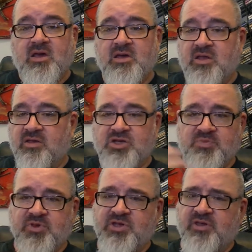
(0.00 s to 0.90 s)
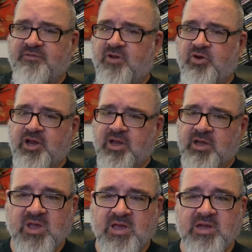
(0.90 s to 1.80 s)
The ship is just floating,
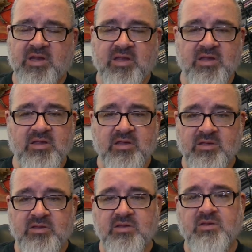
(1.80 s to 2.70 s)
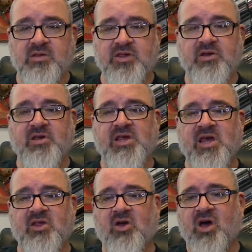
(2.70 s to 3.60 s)
and the series
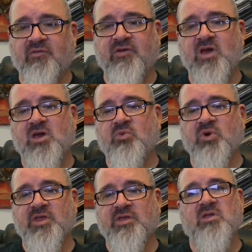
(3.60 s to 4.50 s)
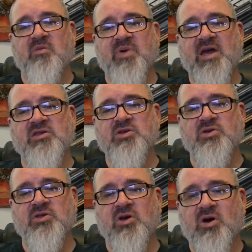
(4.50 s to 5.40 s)
kicks off with the
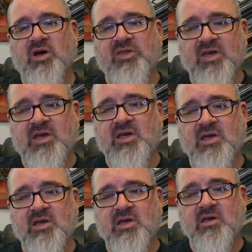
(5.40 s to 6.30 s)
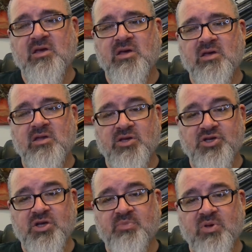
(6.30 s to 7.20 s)
passengers on the
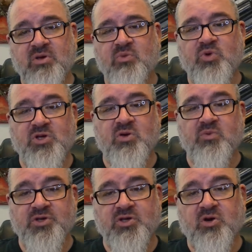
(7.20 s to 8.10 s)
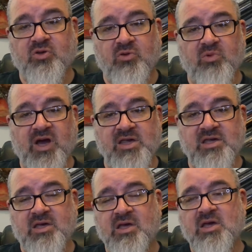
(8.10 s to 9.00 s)
ship, which is called the
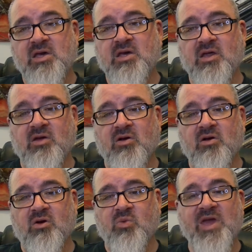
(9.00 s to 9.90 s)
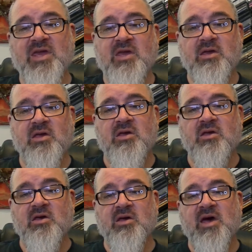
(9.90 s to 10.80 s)
Raza. They're awaking
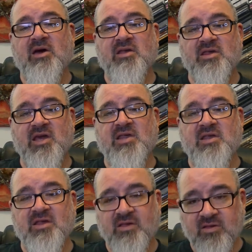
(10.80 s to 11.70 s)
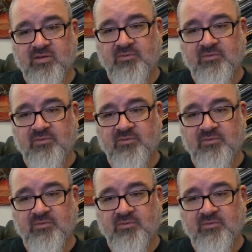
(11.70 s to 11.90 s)
out of stasis